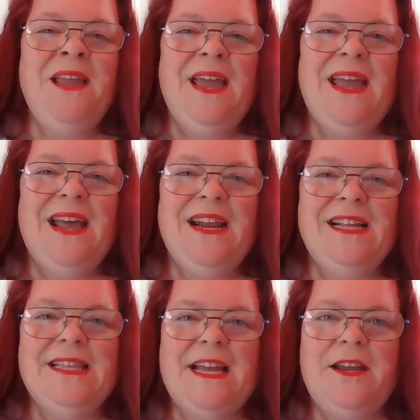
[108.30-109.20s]
And
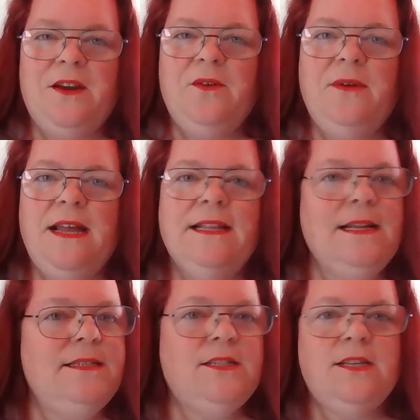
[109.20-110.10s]
I thought, you know what,
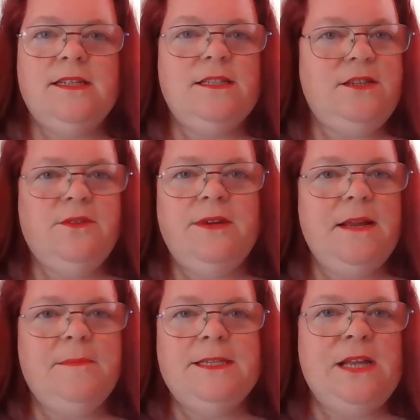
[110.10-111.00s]
let's just do
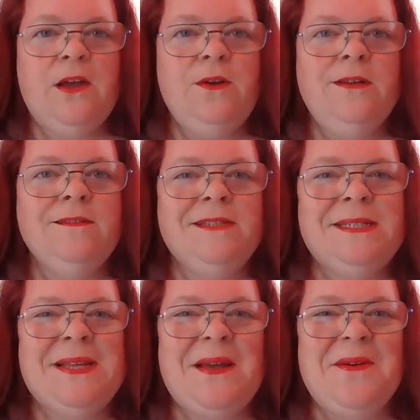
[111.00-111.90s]
an episode.
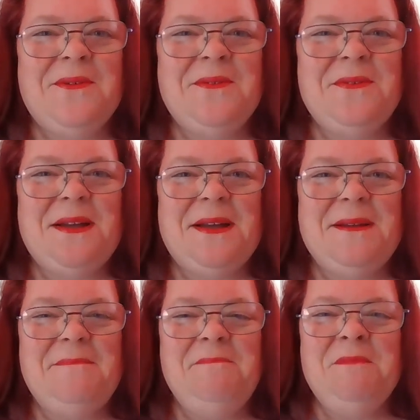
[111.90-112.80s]
So,
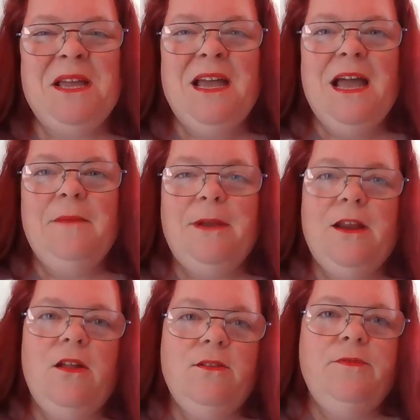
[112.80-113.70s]

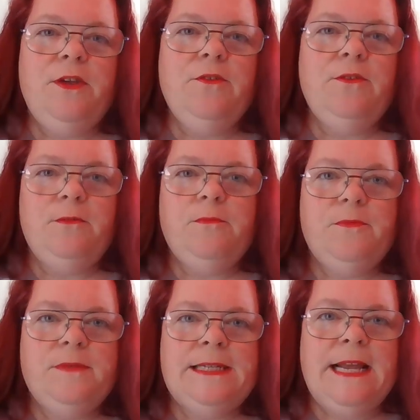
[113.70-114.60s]
all of you
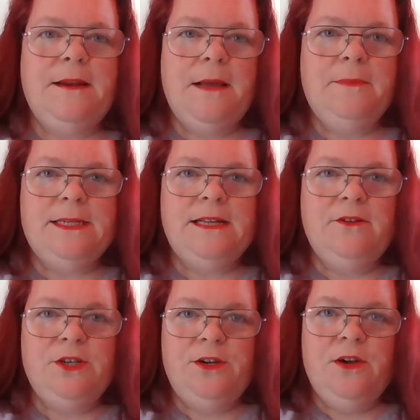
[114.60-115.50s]
who've seen
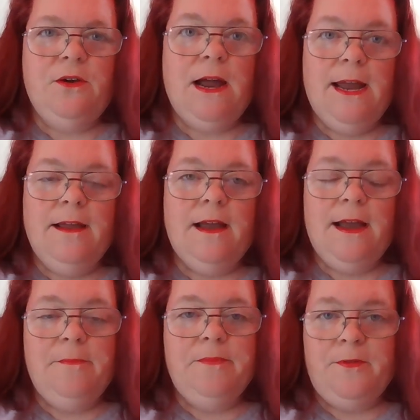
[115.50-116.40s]
episodes, you know
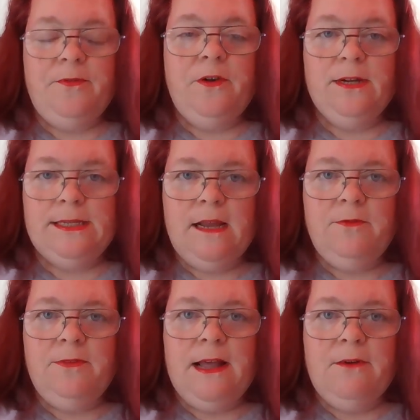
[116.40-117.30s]
I prefer
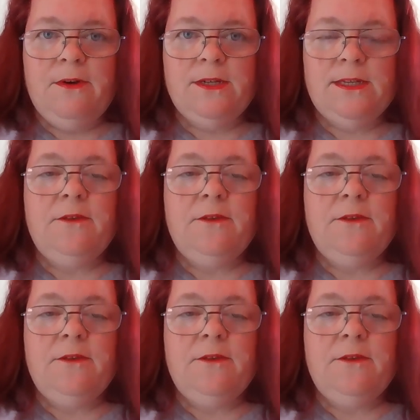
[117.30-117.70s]
sunflowers.